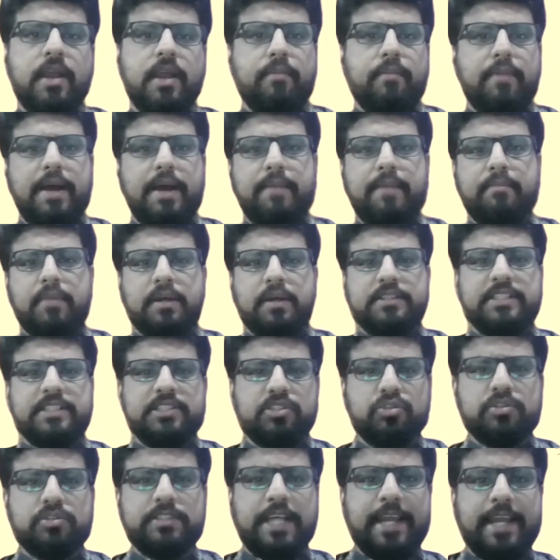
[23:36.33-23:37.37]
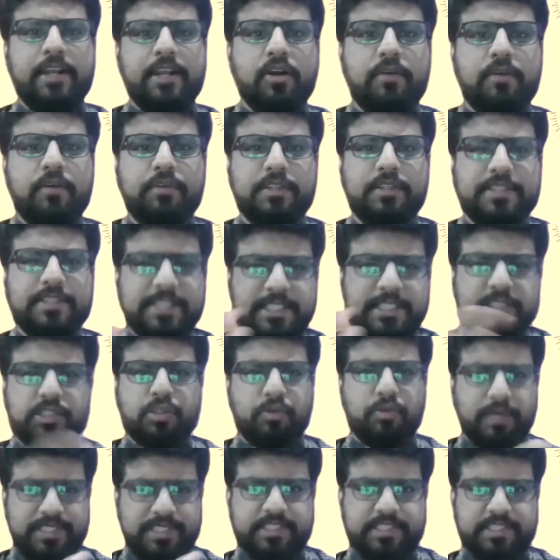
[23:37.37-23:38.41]
Ma'am, just to sign off on this
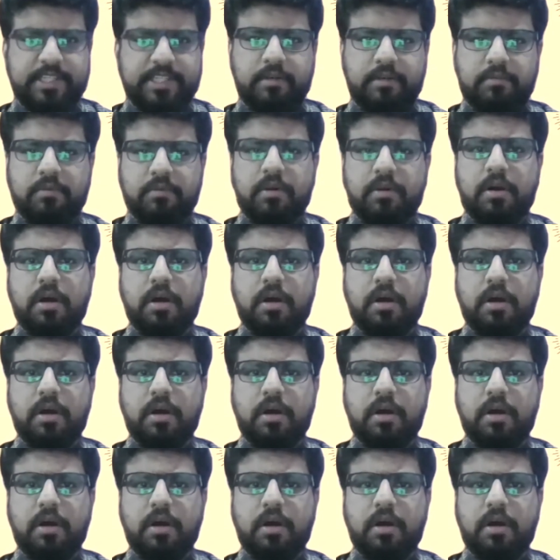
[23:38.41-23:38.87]
question,